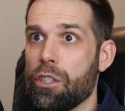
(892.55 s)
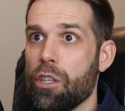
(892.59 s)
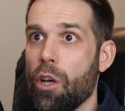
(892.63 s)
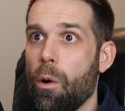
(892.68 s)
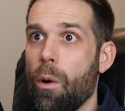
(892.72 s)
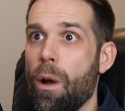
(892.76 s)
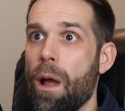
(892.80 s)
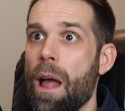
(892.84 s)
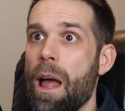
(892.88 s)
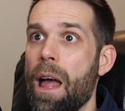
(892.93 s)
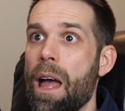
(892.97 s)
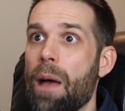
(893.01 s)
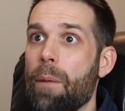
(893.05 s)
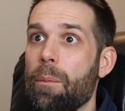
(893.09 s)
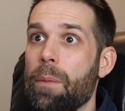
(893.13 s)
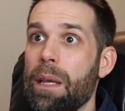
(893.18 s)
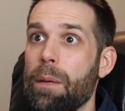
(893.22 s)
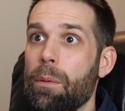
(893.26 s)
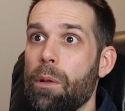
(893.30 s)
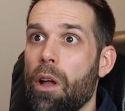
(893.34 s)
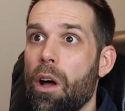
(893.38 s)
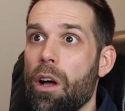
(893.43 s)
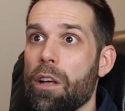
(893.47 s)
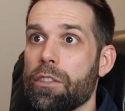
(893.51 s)
So
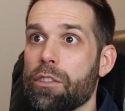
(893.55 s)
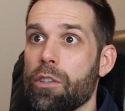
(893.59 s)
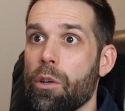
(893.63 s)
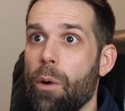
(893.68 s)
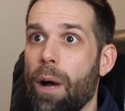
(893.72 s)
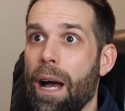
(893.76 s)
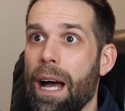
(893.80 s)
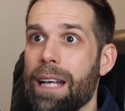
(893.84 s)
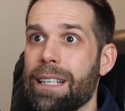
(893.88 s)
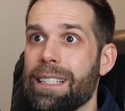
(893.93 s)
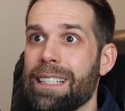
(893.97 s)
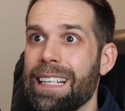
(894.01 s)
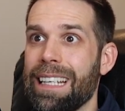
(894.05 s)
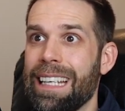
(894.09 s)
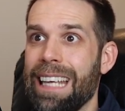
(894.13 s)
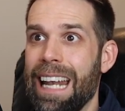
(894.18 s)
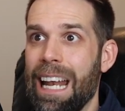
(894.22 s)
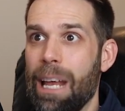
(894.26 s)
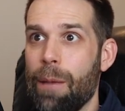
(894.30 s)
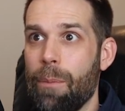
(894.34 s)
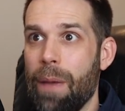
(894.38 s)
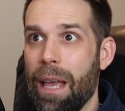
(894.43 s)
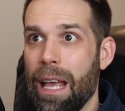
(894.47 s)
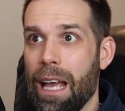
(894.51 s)
people also ask,
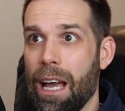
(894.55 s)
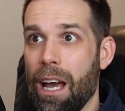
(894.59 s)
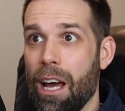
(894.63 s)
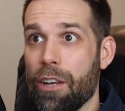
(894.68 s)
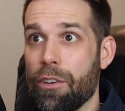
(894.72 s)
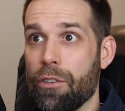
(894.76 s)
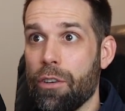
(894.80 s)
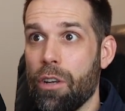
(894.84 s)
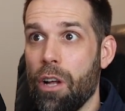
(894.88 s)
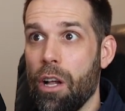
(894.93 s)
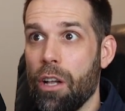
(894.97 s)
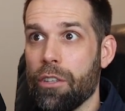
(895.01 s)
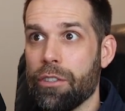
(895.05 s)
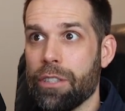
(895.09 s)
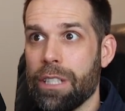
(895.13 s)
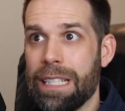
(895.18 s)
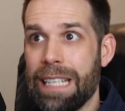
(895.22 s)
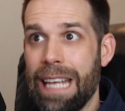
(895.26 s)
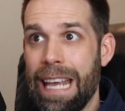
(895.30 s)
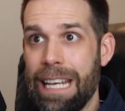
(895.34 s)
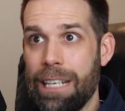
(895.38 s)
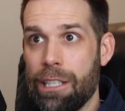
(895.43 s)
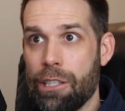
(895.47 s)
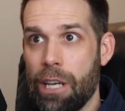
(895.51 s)
can I make $100 a
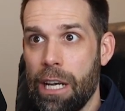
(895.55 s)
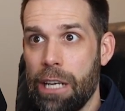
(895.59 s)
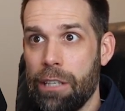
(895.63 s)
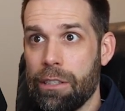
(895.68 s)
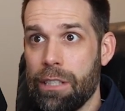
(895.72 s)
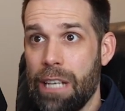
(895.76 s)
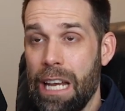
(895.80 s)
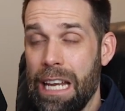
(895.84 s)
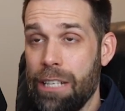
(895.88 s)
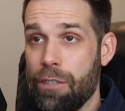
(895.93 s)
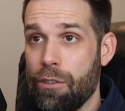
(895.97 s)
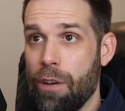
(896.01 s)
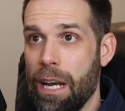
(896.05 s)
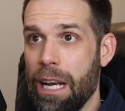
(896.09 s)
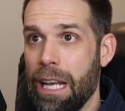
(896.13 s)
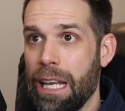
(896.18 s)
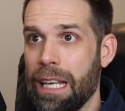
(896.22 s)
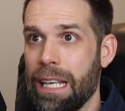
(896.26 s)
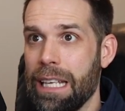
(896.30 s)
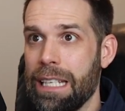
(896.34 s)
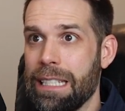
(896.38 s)
day day trading?